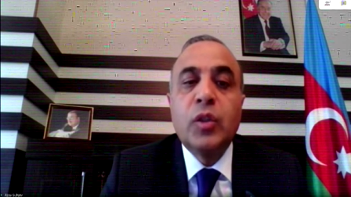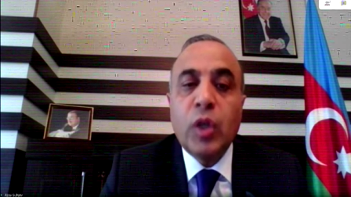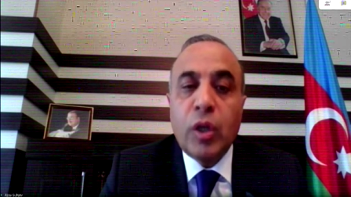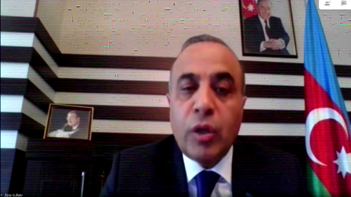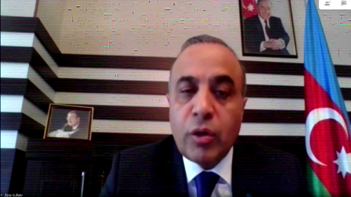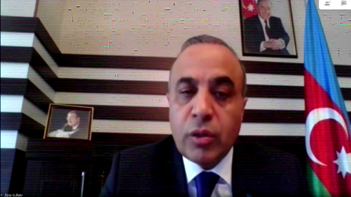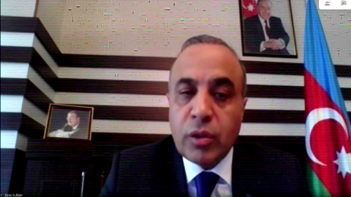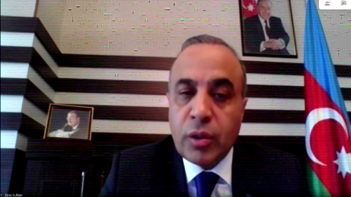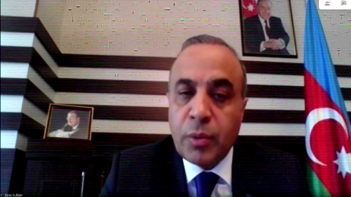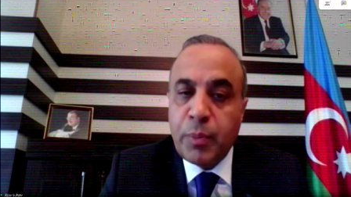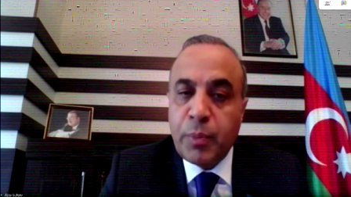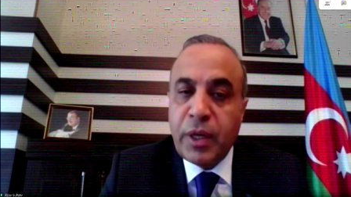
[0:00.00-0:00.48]

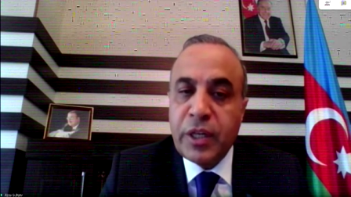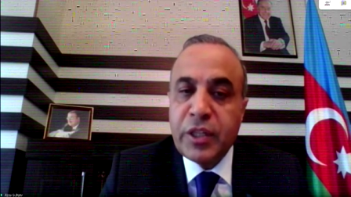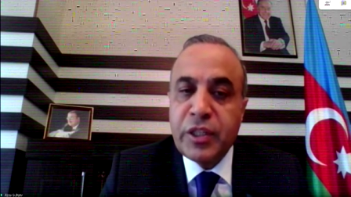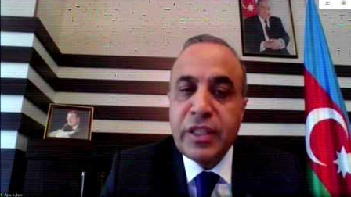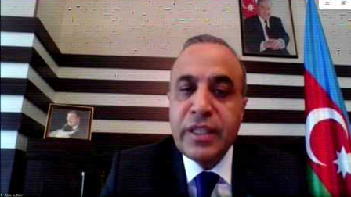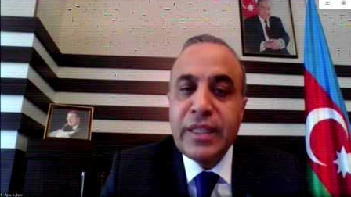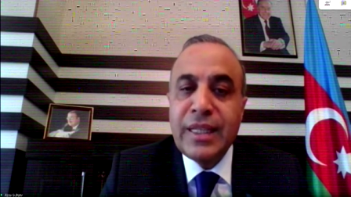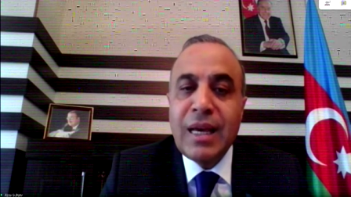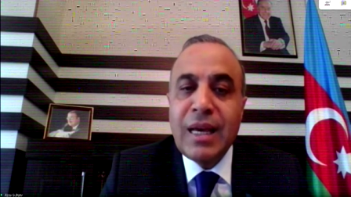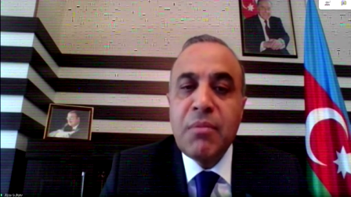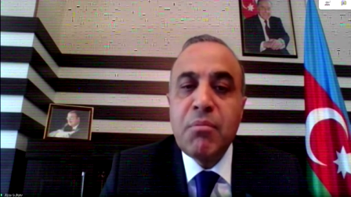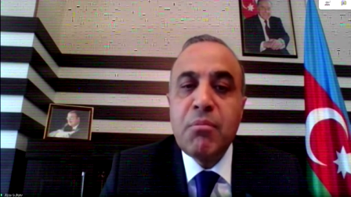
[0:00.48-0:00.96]
Third,
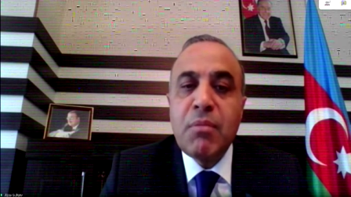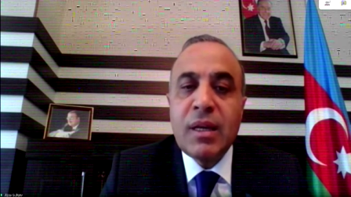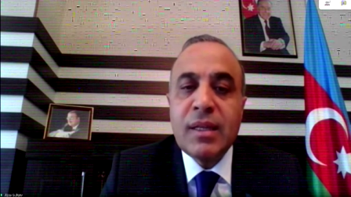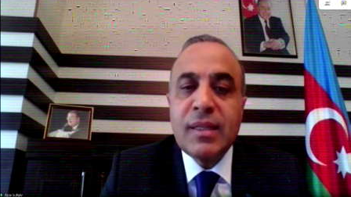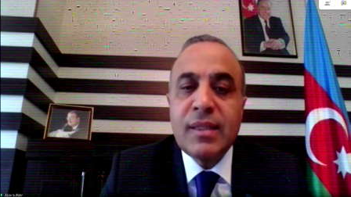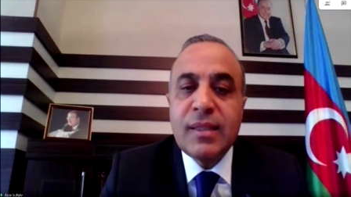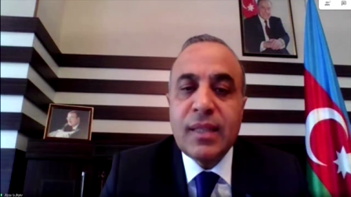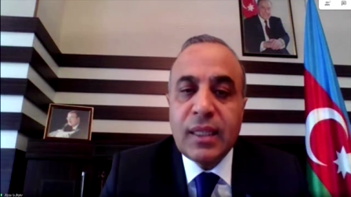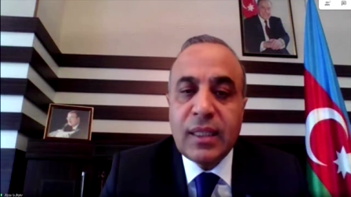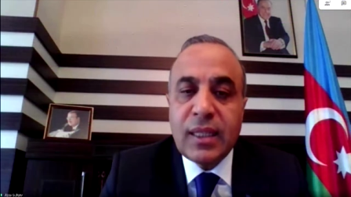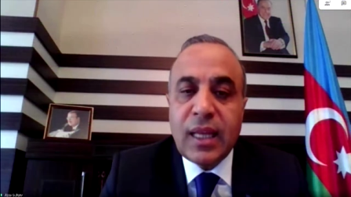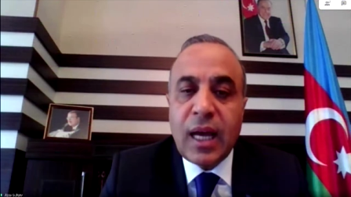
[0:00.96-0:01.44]
Pashinyan
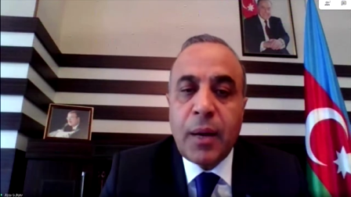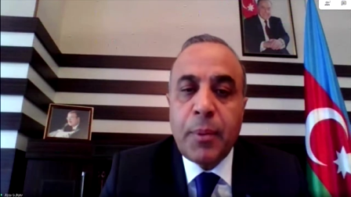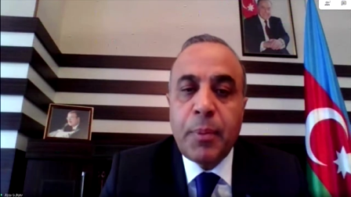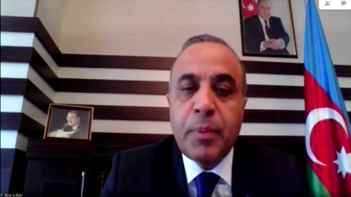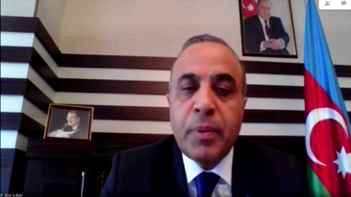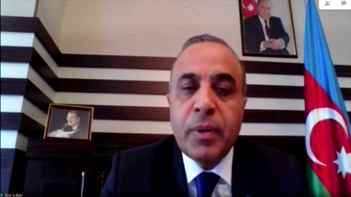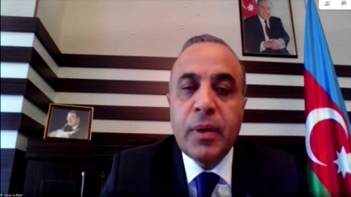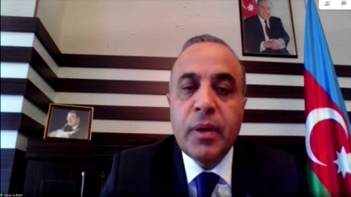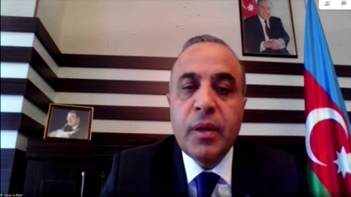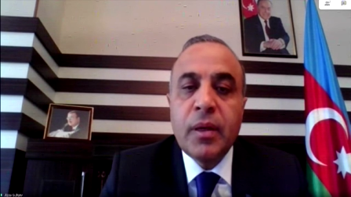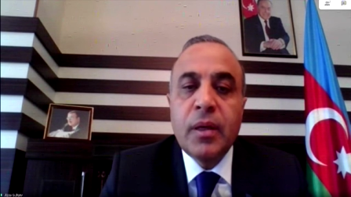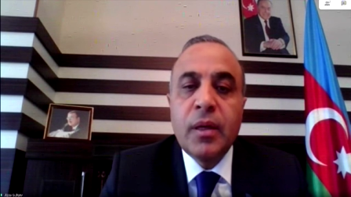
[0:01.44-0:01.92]
must set
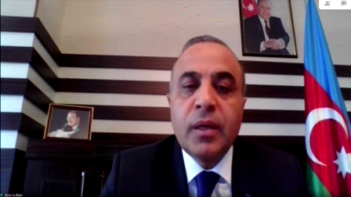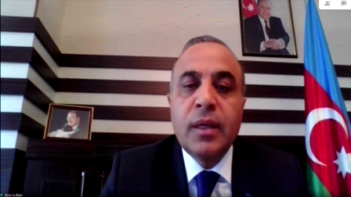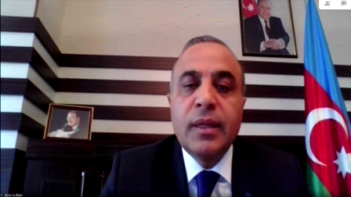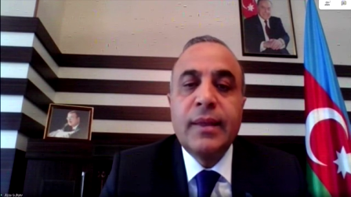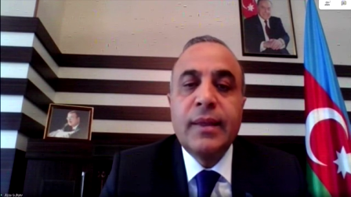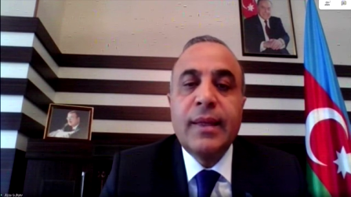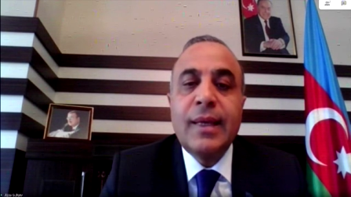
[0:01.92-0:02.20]
up